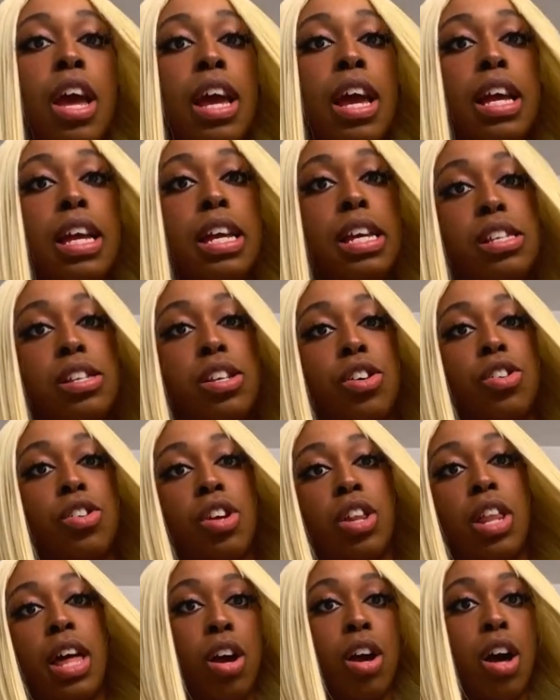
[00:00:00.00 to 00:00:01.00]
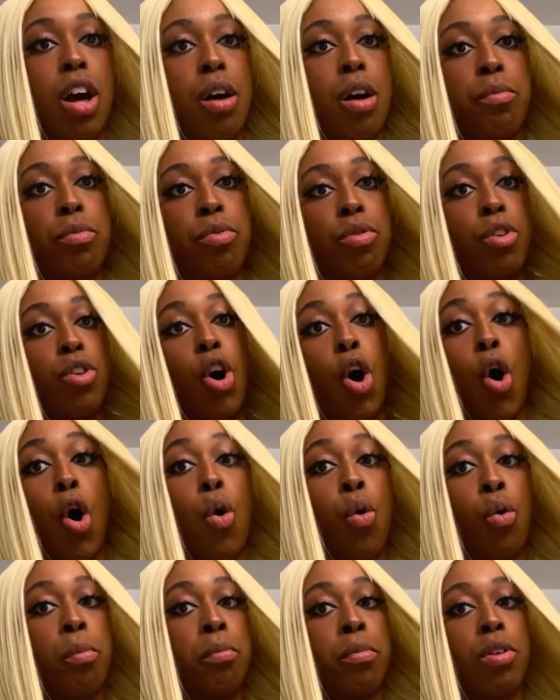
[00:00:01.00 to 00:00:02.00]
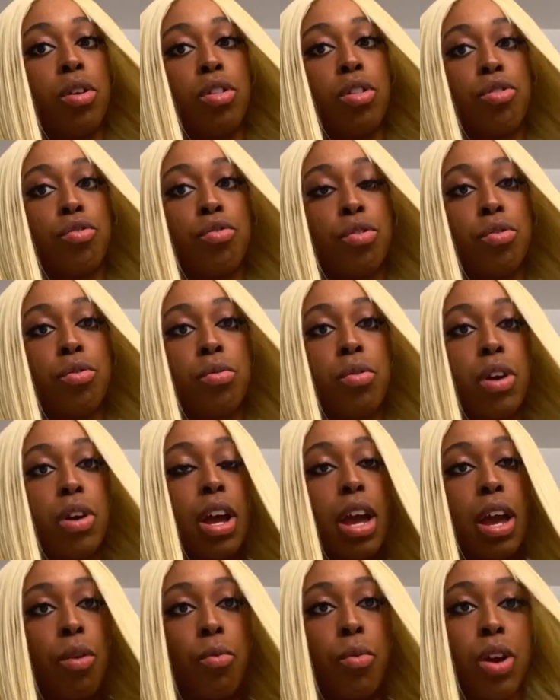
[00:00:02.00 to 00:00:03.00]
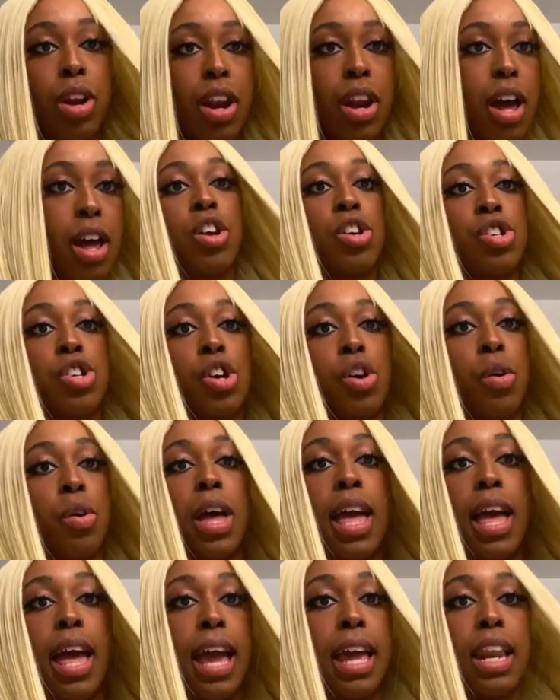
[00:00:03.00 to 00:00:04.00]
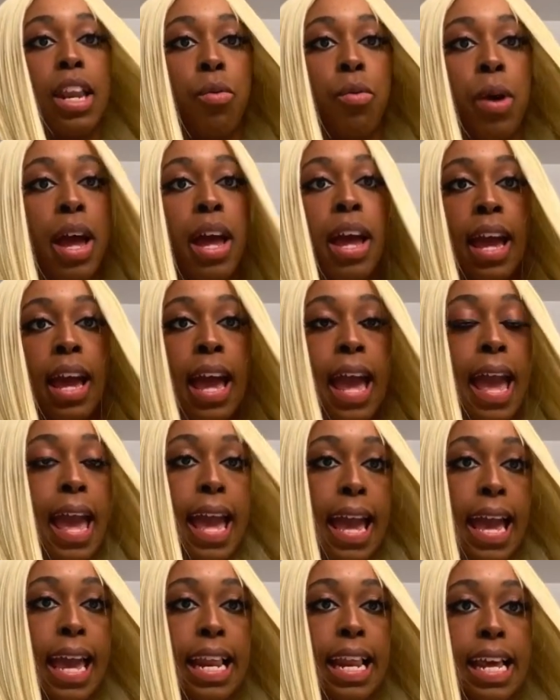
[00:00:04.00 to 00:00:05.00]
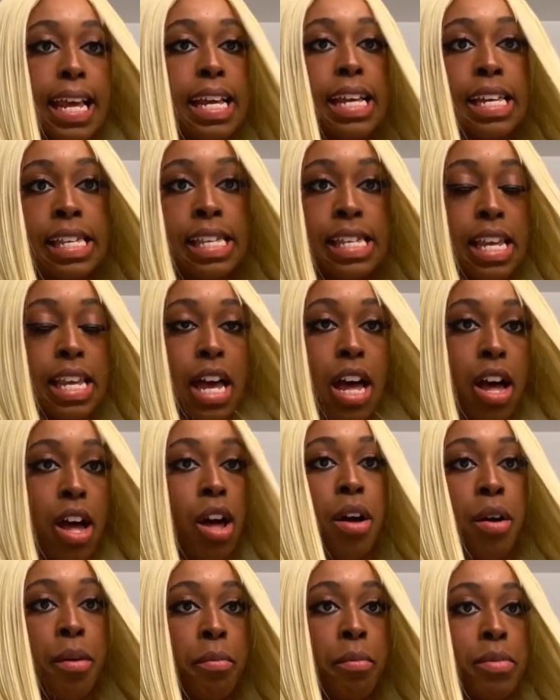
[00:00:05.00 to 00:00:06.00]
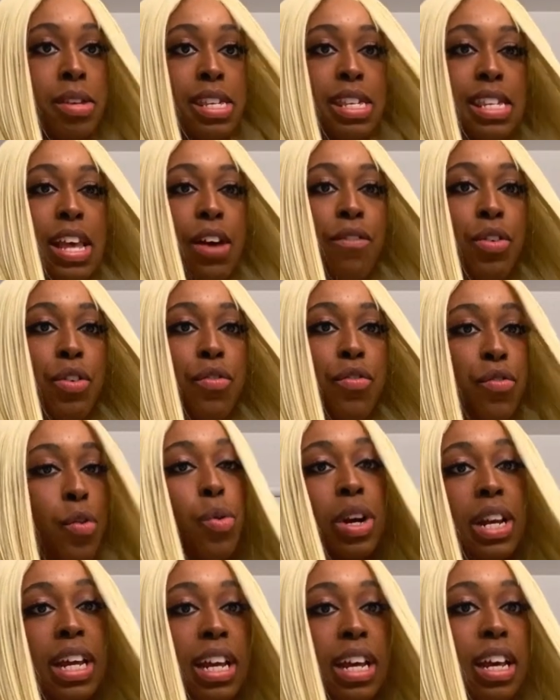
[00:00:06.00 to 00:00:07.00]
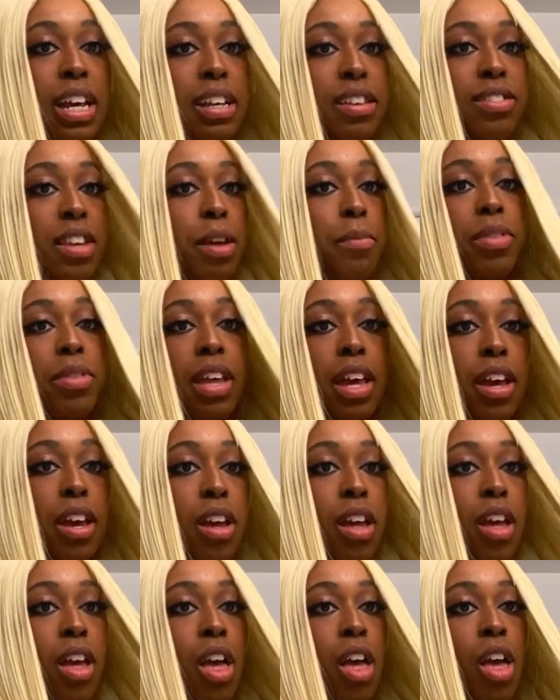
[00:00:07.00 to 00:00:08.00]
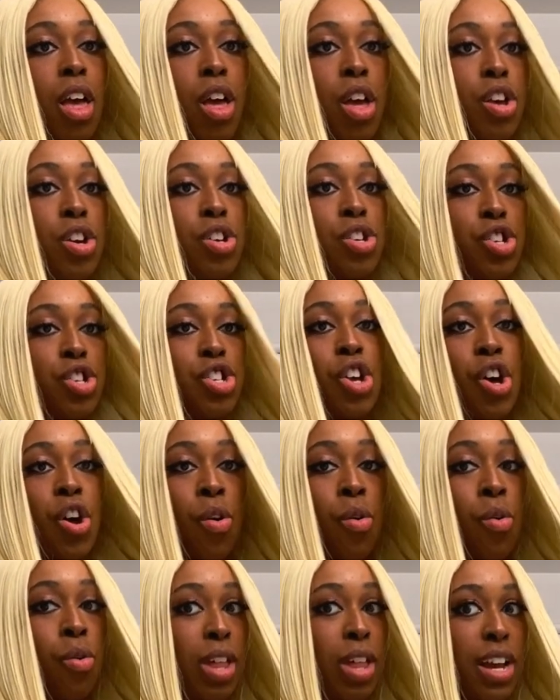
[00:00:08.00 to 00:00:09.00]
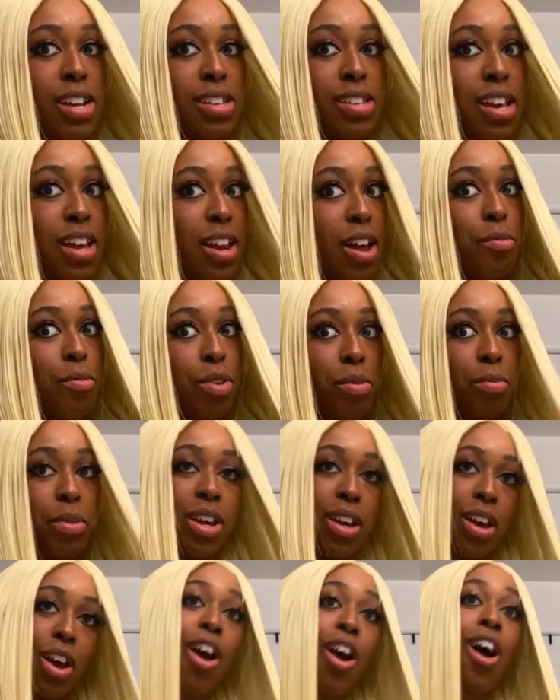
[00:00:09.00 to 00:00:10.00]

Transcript: easier to like comb through and whatnot. So anyway, it is 7:40 something. So like I said, I'm gonna be